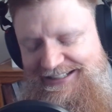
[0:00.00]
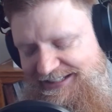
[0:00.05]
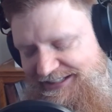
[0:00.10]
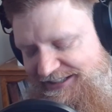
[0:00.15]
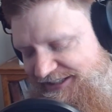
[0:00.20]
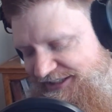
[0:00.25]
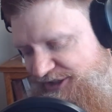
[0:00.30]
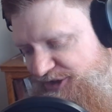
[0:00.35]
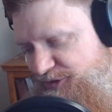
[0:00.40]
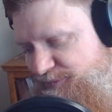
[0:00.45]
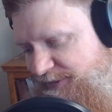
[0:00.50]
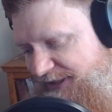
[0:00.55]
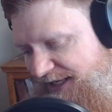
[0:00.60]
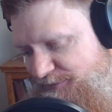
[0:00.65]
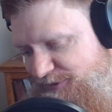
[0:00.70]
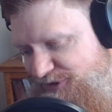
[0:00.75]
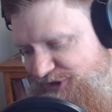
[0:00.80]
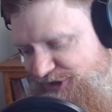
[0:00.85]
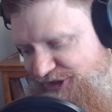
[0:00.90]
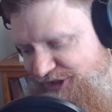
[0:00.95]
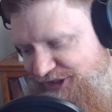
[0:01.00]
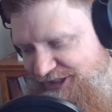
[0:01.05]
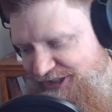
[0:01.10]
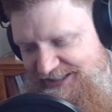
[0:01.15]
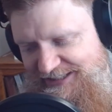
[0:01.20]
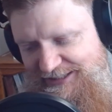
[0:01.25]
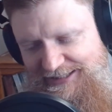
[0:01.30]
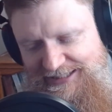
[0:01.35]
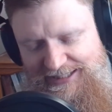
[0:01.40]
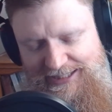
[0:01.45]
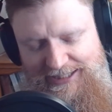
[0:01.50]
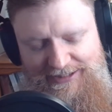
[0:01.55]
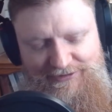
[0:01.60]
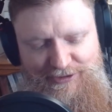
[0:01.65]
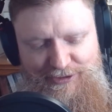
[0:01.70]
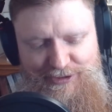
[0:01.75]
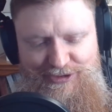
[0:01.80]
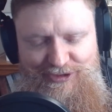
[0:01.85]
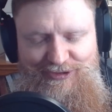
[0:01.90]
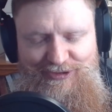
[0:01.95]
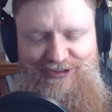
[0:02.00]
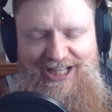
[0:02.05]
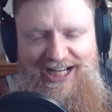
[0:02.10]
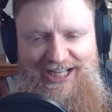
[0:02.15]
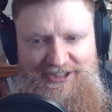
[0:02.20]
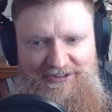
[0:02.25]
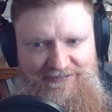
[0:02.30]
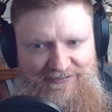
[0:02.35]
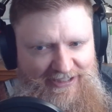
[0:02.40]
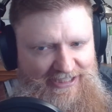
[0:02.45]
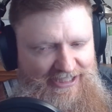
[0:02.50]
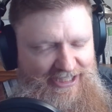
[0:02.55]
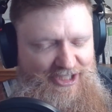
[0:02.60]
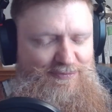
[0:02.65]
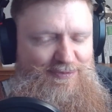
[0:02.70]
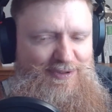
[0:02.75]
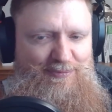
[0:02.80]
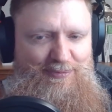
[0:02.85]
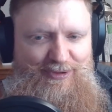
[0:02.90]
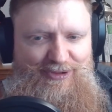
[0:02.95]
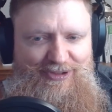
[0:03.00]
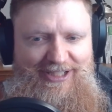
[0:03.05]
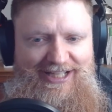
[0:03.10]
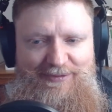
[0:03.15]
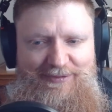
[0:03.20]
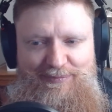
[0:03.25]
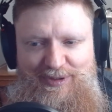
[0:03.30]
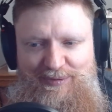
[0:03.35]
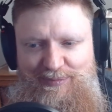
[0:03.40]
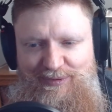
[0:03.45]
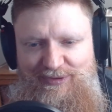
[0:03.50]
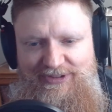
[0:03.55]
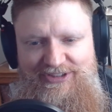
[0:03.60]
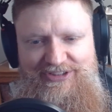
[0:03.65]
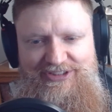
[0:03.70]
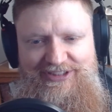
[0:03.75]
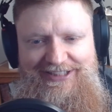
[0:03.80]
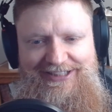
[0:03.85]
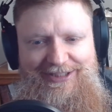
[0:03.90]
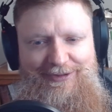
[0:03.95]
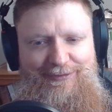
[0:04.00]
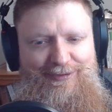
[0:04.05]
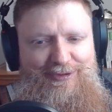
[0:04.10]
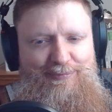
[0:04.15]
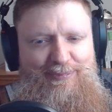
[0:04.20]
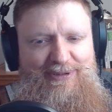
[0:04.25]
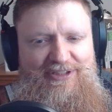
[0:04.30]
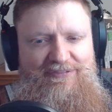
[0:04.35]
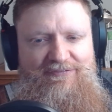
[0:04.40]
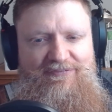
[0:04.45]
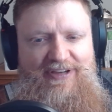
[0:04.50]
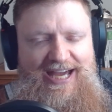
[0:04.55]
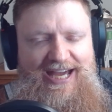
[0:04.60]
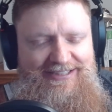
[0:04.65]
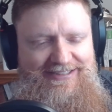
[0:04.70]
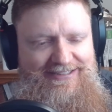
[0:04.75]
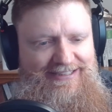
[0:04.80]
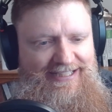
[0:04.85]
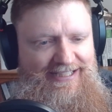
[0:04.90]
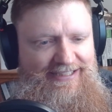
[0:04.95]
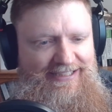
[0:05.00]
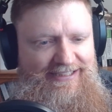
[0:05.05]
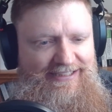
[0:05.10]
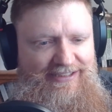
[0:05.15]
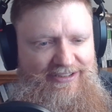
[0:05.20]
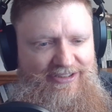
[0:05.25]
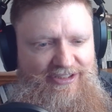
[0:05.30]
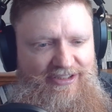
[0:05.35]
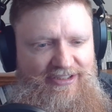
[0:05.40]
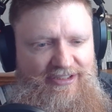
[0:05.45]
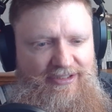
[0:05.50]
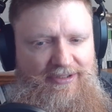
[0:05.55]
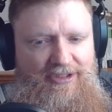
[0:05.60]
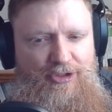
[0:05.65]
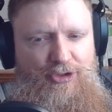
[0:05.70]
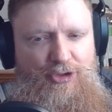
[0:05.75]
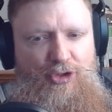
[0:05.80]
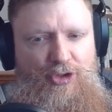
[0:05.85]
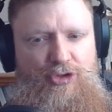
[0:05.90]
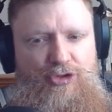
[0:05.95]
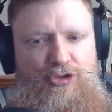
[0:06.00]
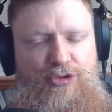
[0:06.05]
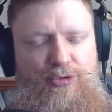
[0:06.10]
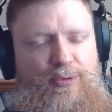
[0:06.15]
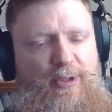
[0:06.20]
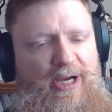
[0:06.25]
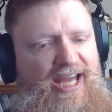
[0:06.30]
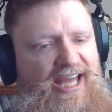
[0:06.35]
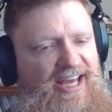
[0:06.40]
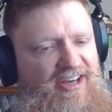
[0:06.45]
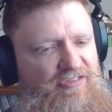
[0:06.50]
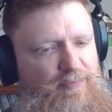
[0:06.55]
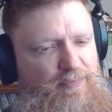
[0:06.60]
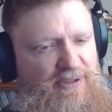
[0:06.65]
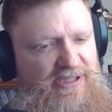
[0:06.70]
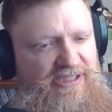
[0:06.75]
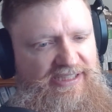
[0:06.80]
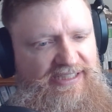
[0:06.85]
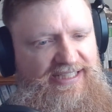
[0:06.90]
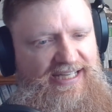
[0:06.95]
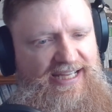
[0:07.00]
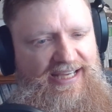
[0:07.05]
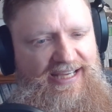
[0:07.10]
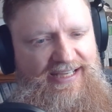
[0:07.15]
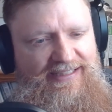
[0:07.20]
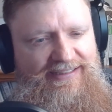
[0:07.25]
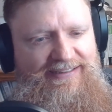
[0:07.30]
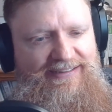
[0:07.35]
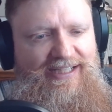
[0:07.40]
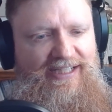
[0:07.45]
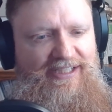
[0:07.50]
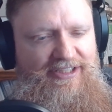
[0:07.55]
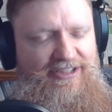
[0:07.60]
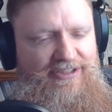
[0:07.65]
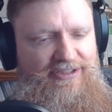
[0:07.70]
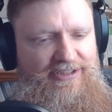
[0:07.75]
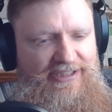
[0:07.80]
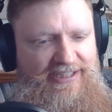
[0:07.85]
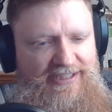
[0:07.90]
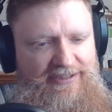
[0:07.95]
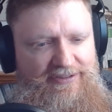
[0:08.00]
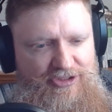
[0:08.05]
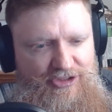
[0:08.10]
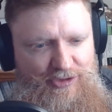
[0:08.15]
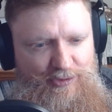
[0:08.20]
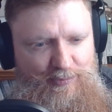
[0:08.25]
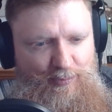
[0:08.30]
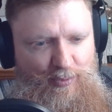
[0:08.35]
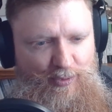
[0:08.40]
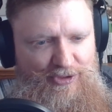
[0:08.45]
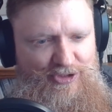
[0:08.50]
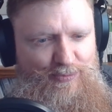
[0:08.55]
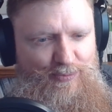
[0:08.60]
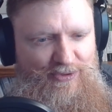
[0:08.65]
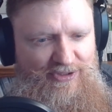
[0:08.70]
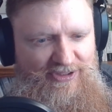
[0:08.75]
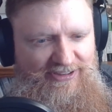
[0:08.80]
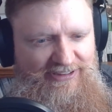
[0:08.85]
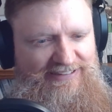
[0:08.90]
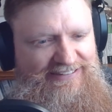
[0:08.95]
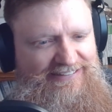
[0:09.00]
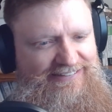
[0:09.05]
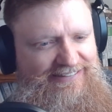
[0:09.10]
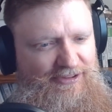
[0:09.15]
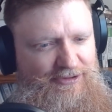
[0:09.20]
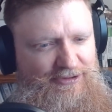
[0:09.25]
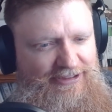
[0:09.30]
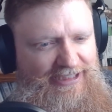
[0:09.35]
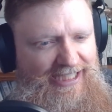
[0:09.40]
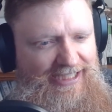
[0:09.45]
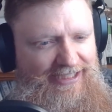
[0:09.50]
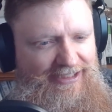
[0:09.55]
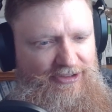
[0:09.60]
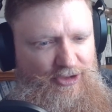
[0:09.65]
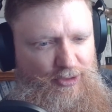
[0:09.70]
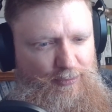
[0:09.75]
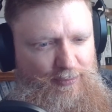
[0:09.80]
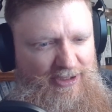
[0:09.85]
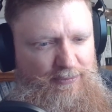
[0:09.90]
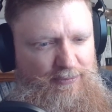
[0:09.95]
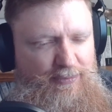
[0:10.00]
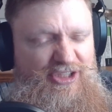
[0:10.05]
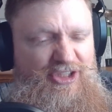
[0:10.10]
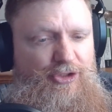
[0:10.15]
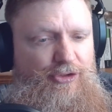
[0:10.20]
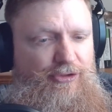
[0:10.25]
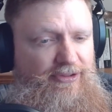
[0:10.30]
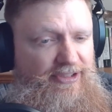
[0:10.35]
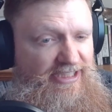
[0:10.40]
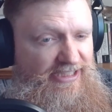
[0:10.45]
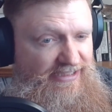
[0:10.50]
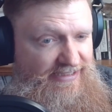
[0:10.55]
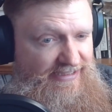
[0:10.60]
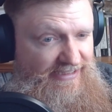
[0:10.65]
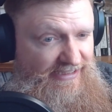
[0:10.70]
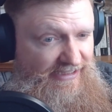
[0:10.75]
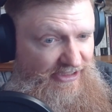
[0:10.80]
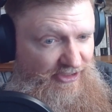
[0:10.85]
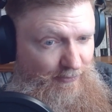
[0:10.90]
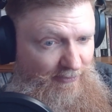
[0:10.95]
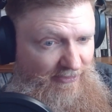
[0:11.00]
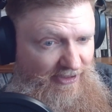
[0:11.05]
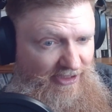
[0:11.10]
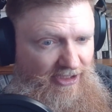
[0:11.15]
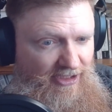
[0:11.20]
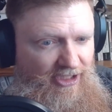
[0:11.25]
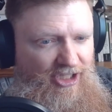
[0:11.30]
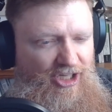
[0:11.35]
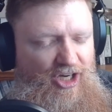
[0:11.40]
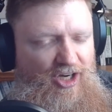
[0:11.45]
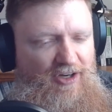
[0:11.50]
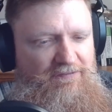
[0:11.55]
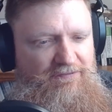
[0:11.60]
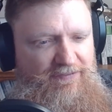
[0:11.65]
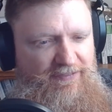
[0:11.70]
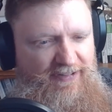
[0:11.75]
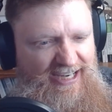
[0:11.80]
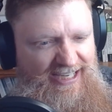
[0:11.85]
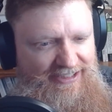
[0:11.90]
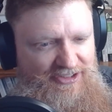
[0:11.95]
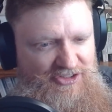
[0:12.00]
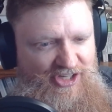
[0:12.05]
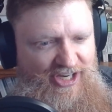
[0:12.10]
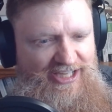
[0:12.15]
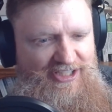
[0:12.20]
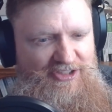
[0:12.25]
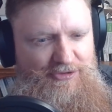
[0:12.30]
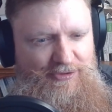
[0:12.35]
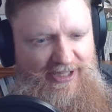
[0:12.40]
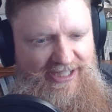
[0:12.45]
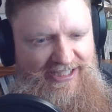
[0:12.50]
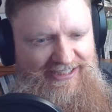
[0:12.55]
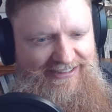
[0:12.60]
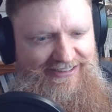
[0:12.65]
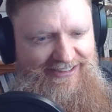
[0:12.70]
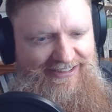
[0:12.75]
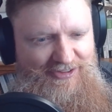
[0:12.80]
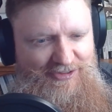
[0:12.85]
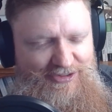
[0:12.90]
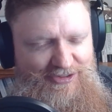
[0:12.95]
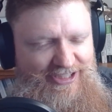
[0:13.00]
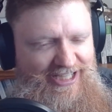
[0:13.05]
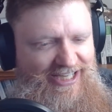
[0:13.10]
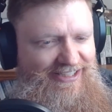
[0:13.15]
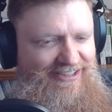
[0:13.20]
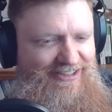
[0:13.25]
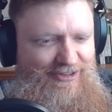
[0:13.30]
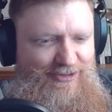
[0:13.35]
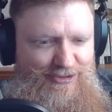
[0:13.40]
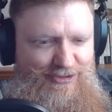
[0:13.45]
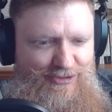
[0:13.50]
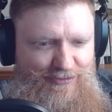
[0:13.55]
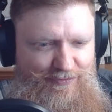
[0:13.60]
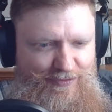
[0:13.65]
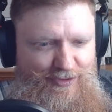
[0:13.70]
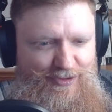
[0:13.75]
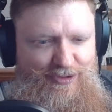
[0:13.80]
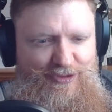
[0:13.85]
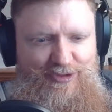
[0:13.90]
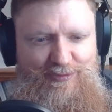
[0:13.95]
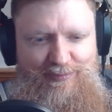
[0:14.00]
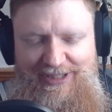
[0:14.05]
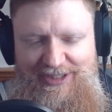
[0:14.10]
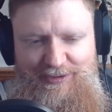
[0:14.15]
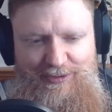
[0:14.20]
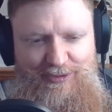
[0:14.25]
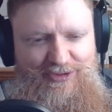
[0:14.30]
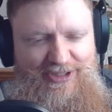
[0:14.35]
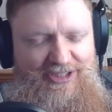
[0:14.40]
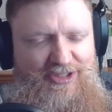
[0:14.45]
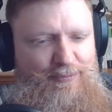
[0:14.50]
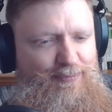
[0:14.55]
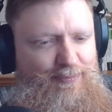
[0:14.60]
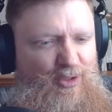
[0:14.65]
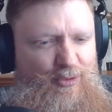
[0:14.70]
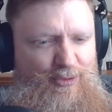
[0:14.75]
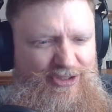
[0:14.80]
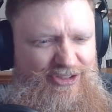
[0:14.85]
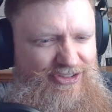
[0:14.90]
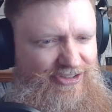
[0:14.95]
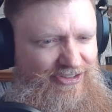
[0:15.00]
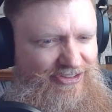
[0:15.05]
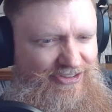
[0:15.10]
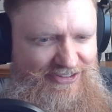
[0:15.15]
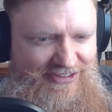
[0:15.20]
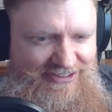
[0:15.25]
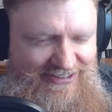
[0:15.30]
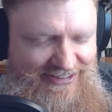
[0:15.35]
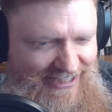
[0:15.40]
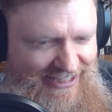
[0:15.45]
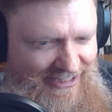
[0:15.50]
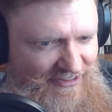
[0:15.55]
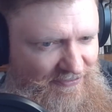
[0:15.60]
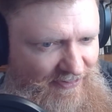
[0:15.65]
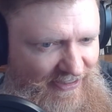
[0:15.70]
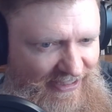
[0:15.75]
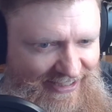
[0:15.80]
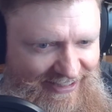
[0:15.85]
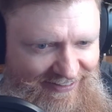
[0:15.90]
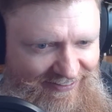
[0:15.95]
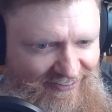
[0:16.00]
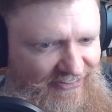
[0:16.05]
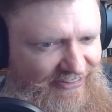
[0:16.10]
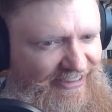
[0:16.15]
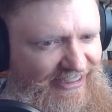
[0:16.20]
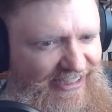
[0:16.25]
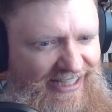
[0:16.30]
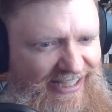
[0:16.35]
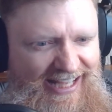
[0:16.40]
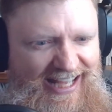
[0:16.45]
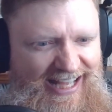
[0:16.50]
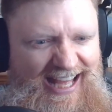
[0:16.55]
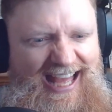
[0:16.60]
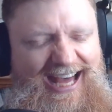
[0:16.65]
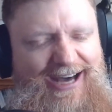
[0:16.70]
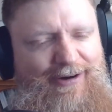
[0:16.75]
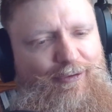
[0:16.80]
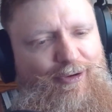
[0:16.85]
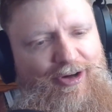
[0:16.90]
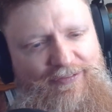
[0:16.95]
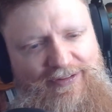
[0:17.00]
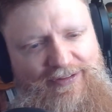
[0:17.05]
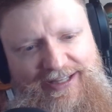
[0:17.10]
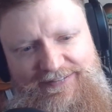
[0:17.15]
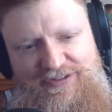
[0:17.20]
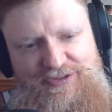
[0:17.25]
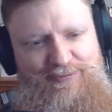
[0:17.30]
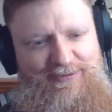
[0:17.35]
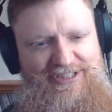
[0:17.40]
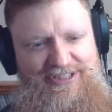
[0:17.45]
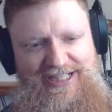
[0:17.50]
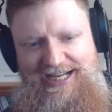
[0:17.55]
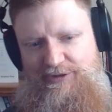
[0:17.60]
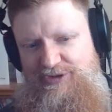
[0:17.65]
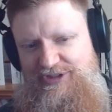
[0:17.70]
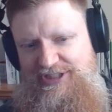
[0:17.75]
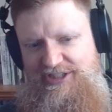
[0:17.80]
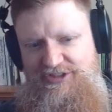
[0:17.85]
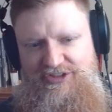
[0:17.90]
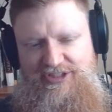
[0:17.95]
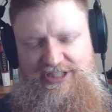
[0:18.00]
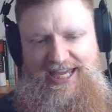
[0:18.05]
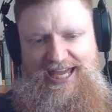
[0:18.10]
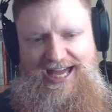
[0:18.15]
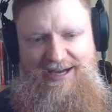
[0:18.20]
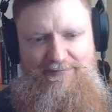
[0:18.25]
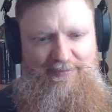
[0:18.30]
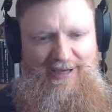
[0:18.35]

it is, but I'm sure there's a lot of finance people, a lot of people listening that would be fascinating to do FP&A and kind of in, in the sports world and just understand a little bit, particularly a team a franchise, right? And understanding those deferrals and payrolls, like the bonuses in the NFL and how all that, this much counts against the cap.